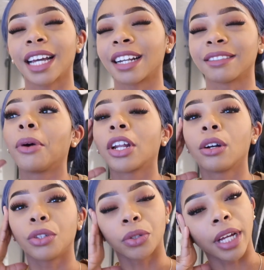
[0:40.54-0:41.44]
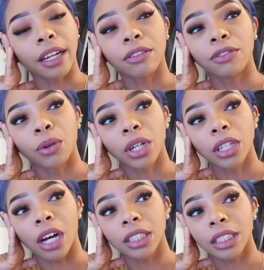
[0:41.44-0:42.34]
I'm gonna go through like 4
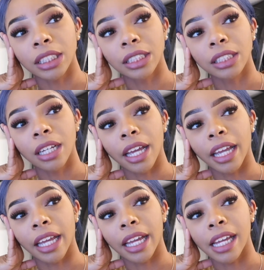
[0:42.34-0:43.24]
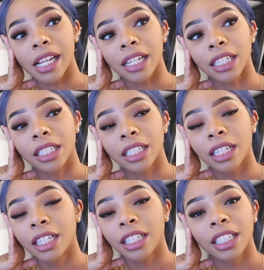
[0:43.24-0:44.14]
closets and
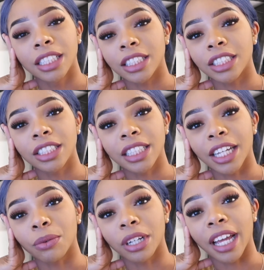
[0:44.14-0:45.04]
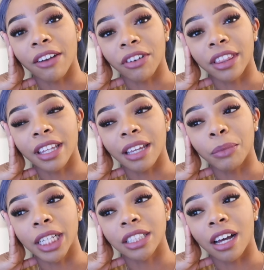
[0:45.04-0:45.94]
just get rid of
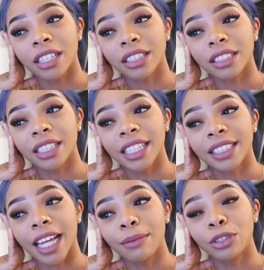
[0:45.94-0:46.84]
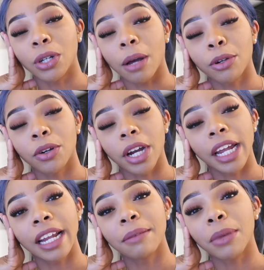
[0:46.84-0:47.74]
everything, because honestly it's time to
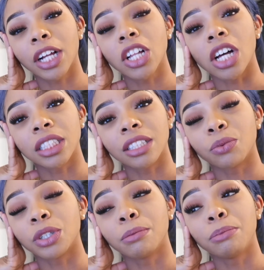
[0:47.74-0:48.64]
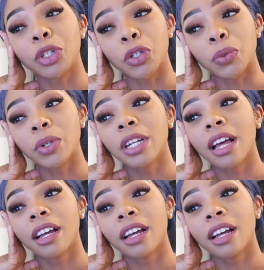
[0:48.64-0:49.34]
upgrade my closet with new